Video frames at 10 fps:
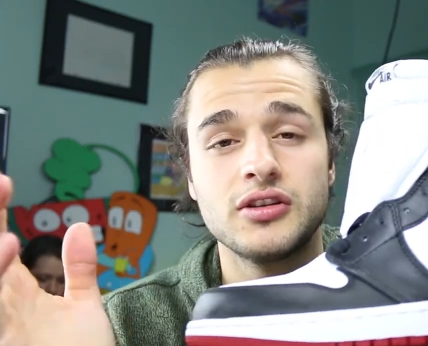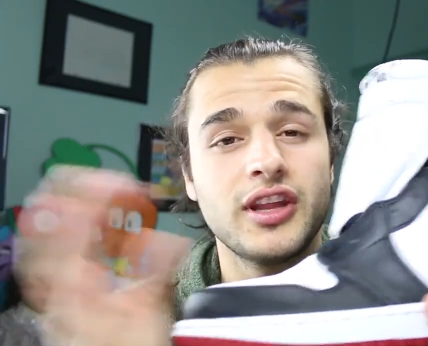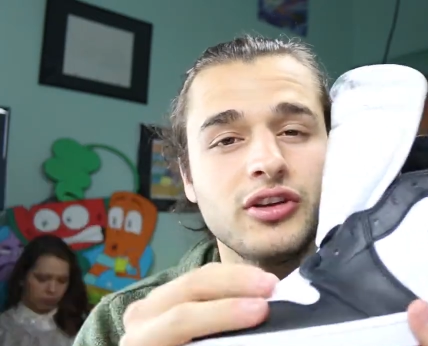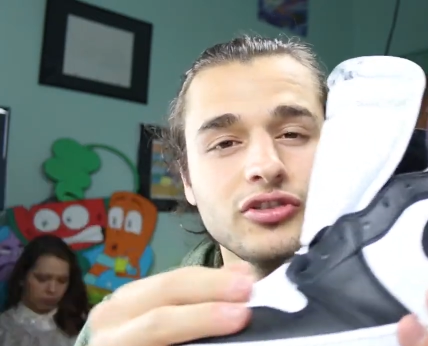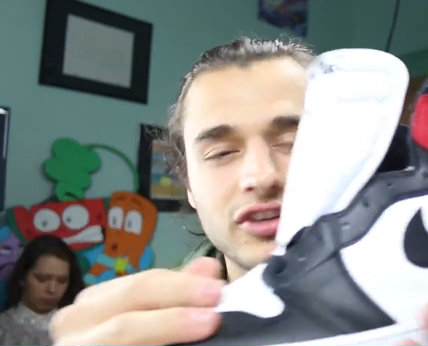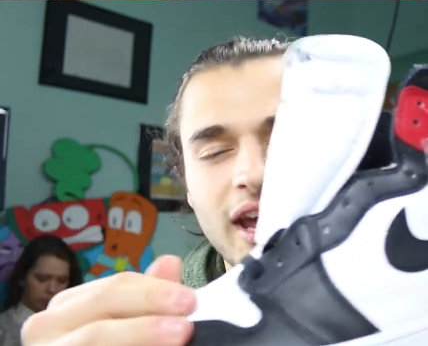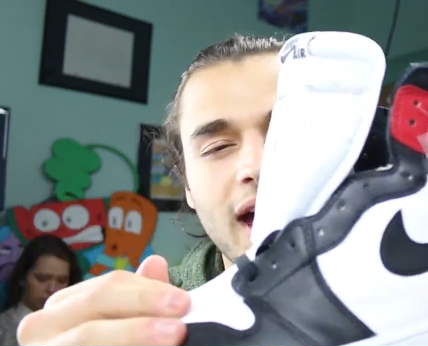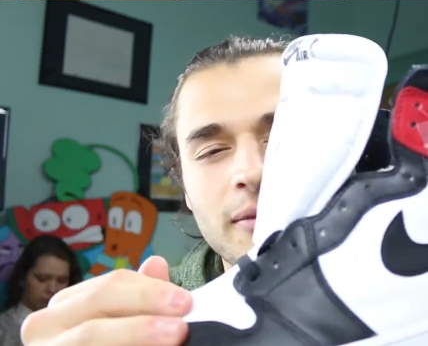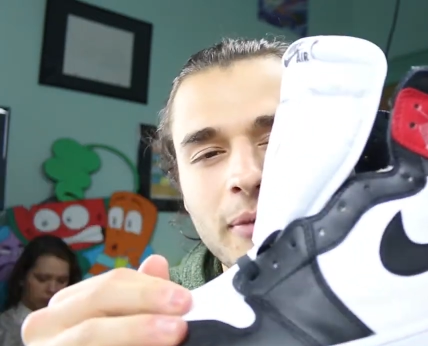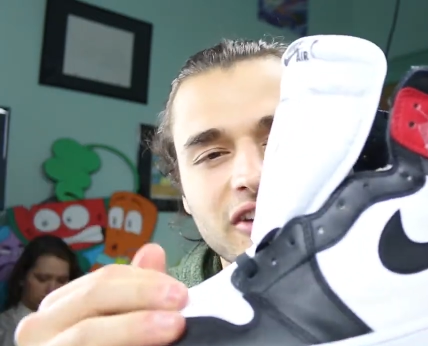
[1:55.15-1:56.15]
Speaker 1: they usually
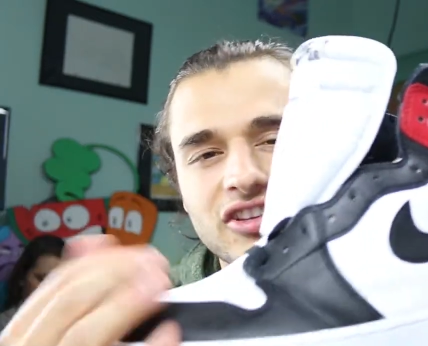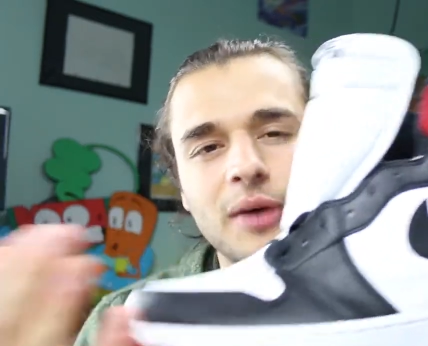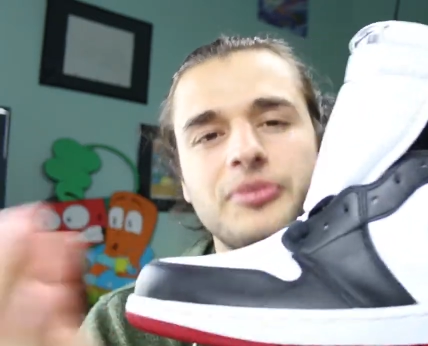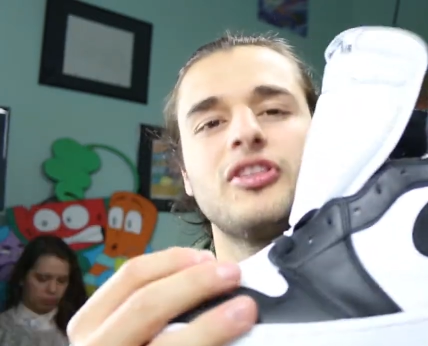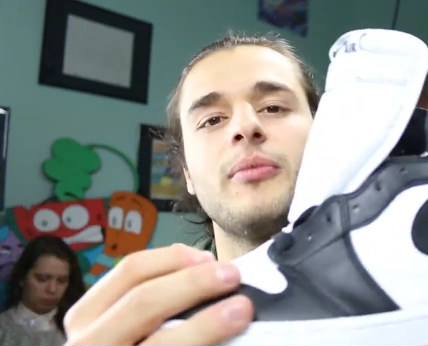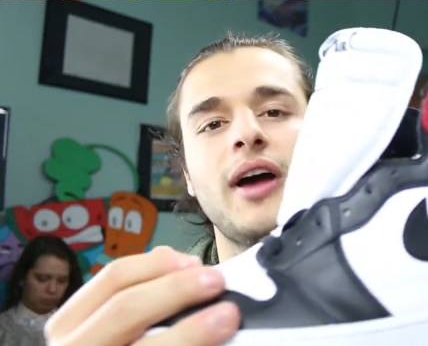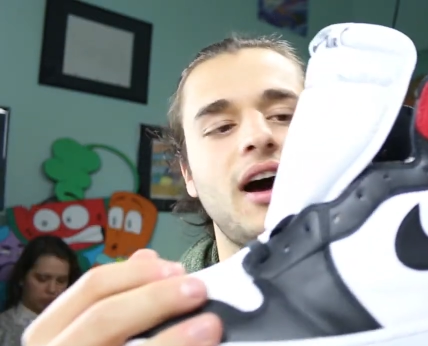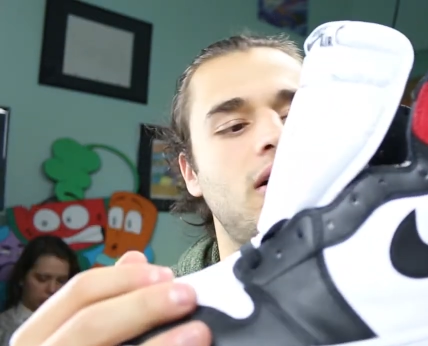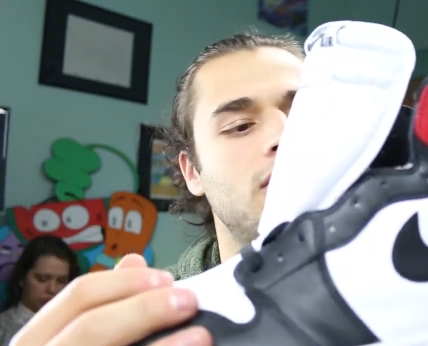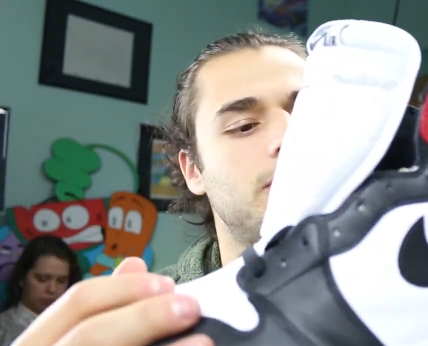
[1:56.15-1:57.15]
mess up
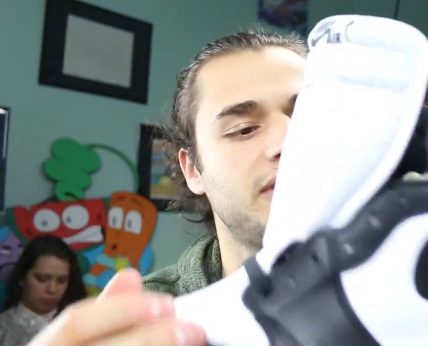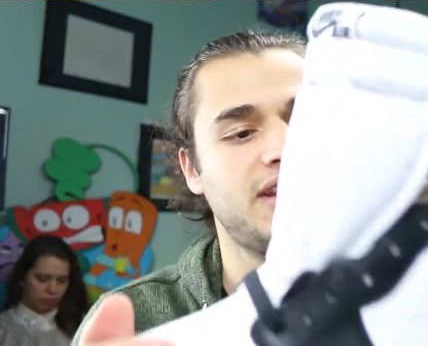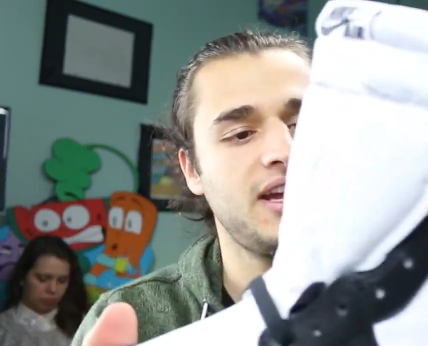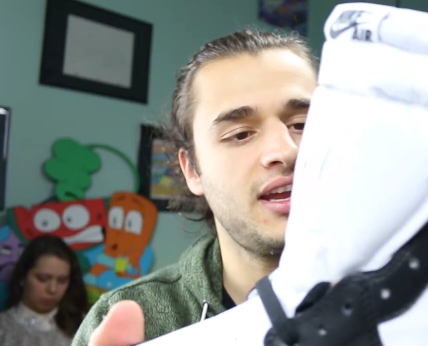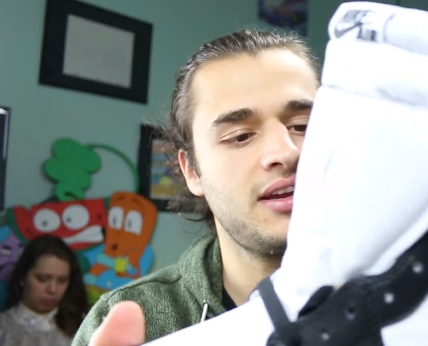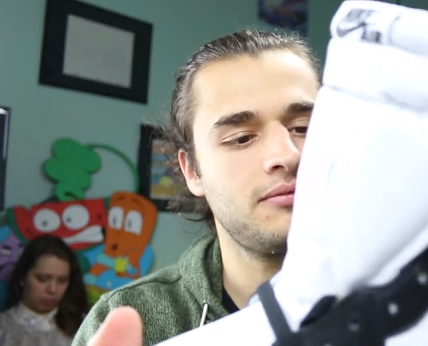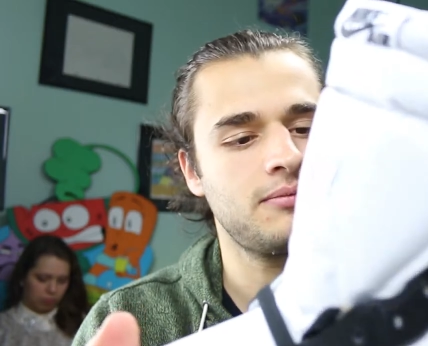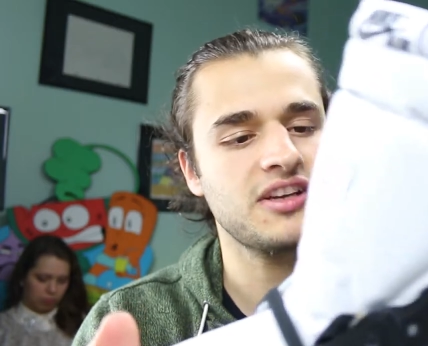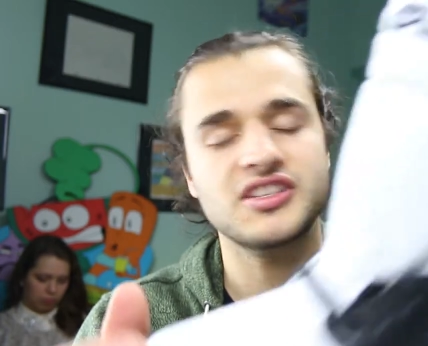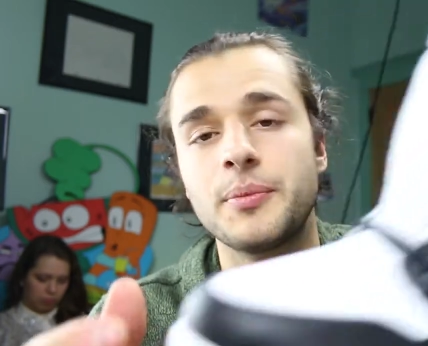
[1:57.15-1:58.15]
somehow, but they
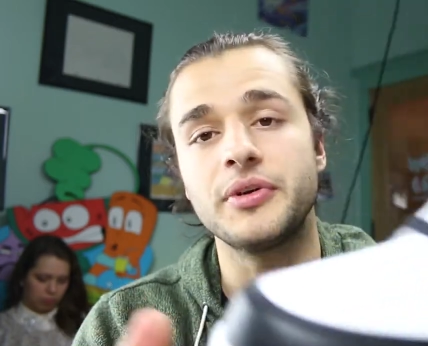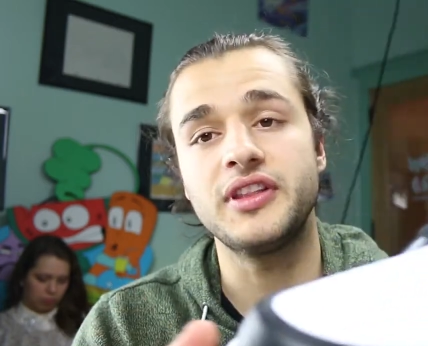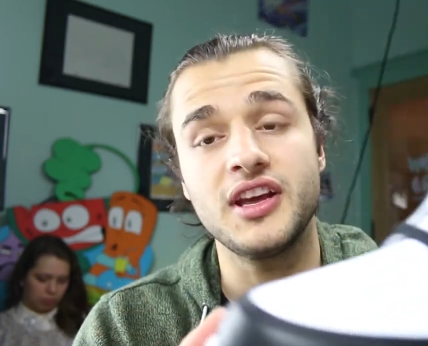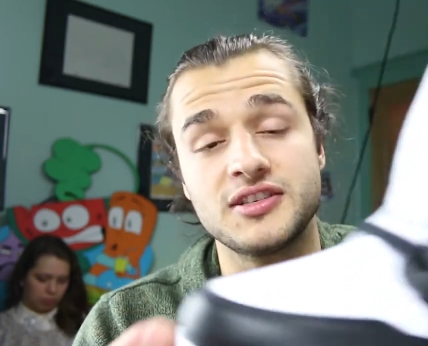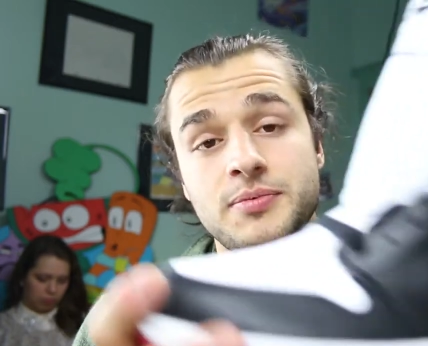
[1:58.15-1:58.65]
messed up with this,